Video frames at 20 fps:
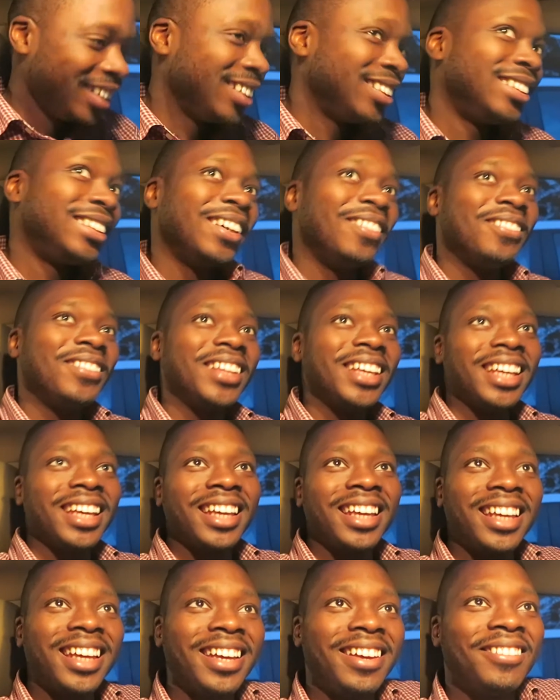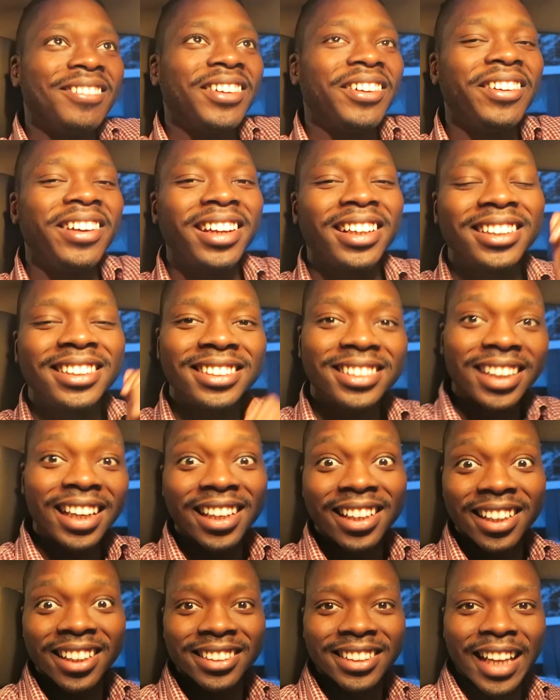Something very
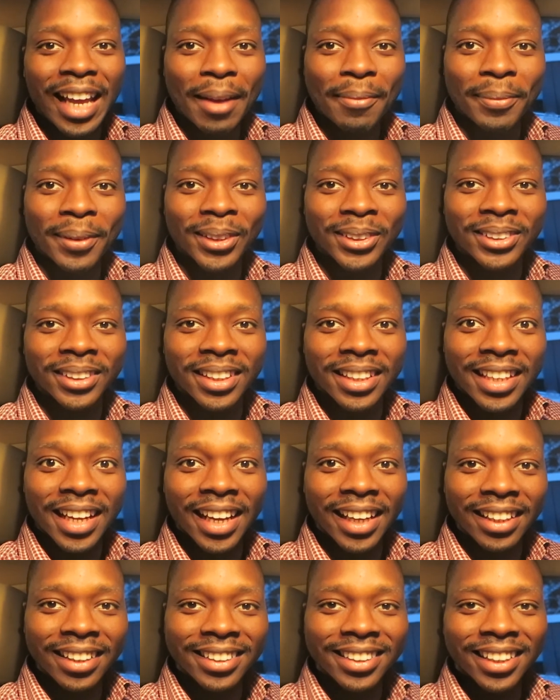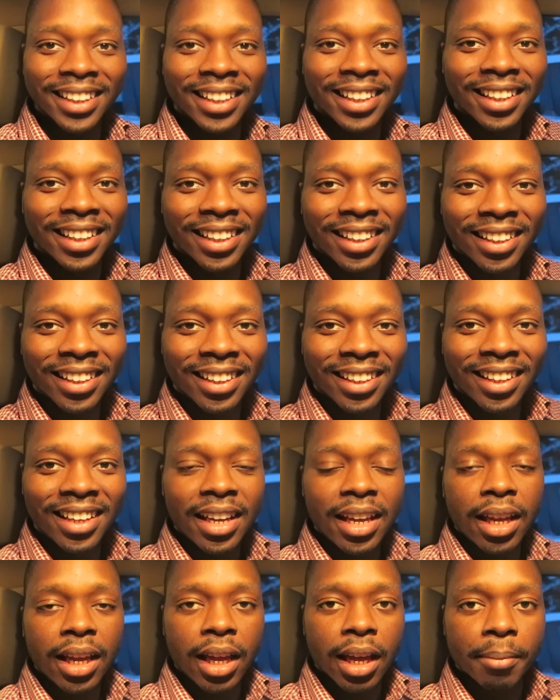exciting is happening tonight.
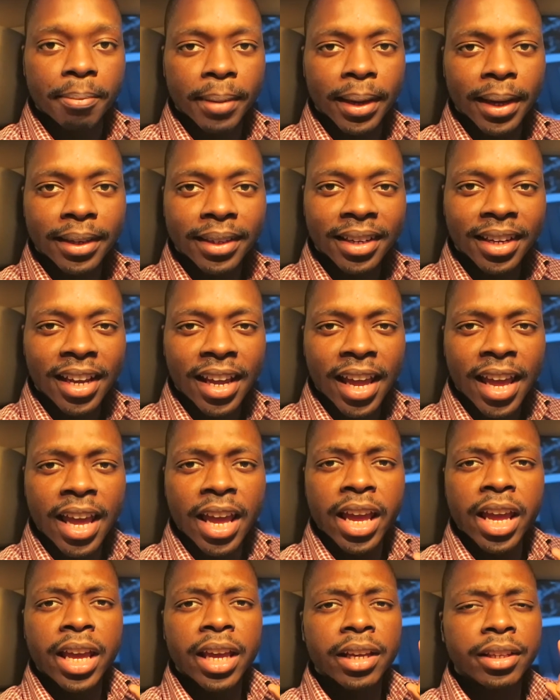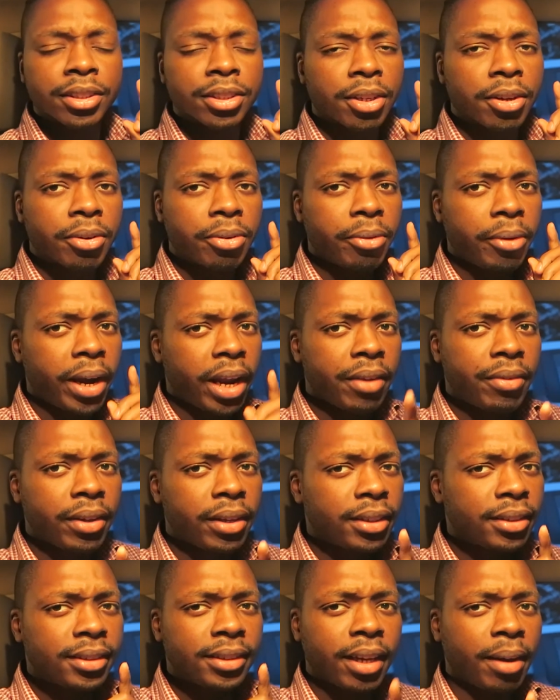Amanda is
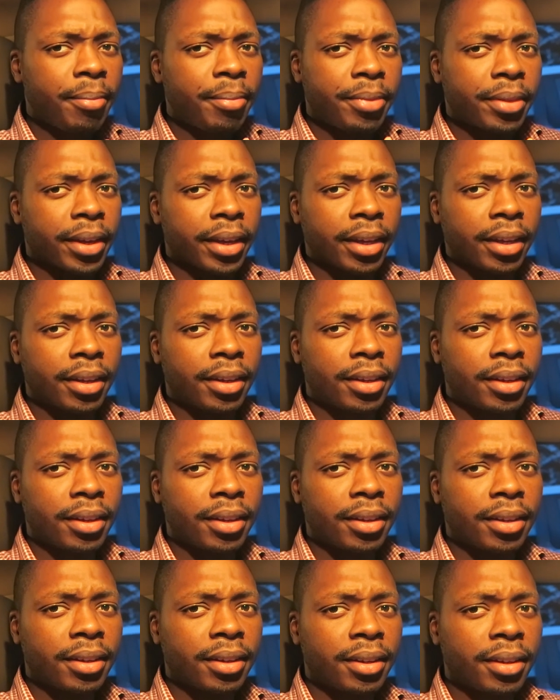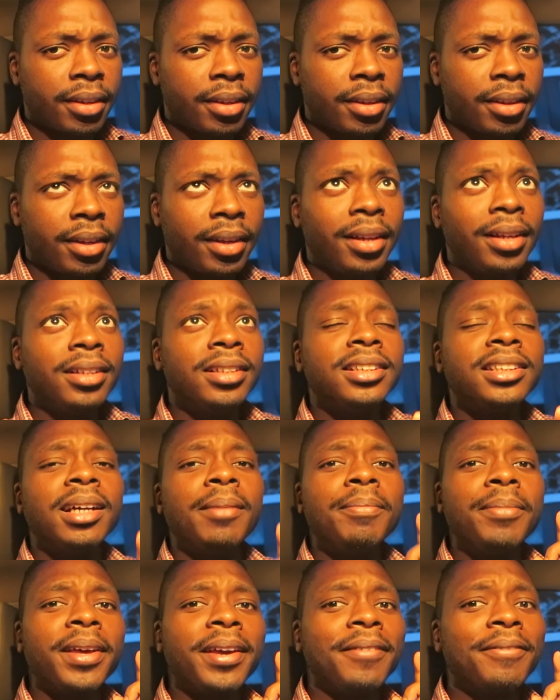craving something.
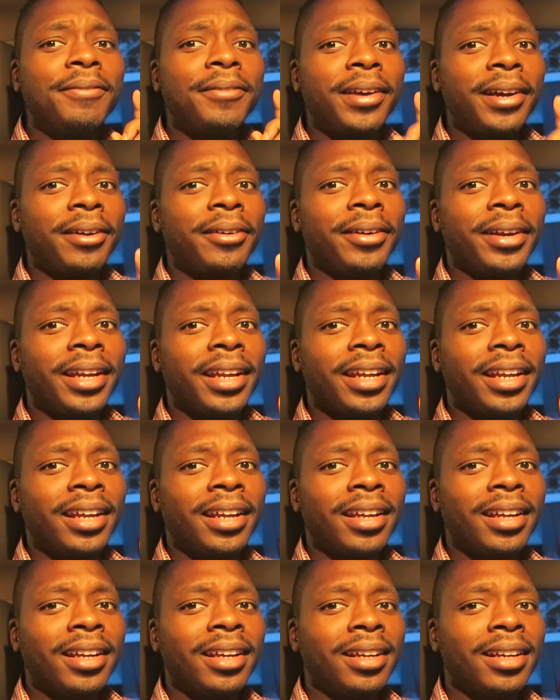Something very